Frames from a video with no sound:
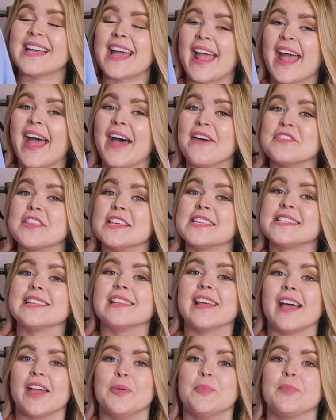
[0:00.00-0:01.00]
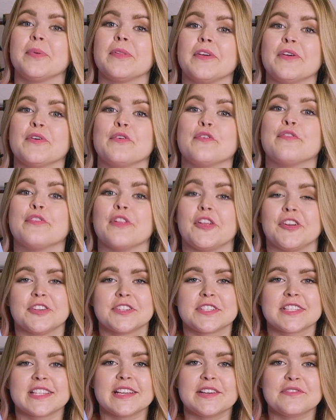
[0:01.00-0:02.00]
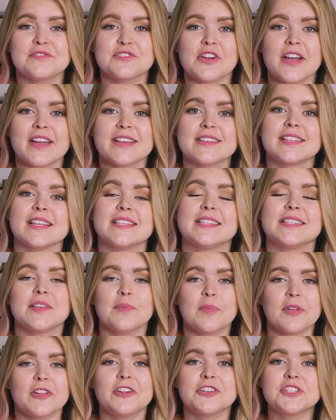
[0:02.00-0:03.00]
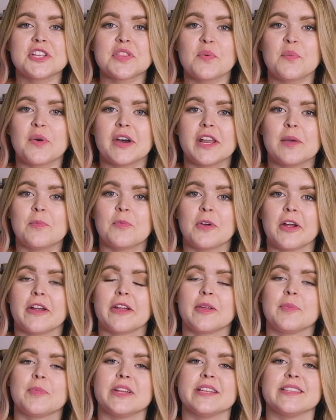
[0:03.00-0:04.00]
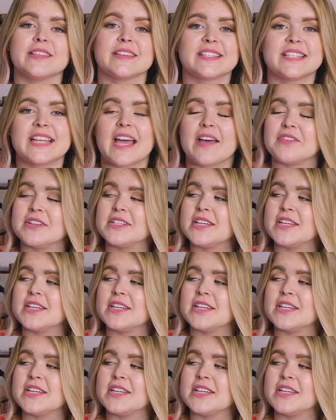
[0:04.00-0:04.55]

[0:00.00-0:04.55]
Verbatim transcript: I have this light blue flutter sleeve dress. It's similar to the one I'm wearing, but it doesn't have a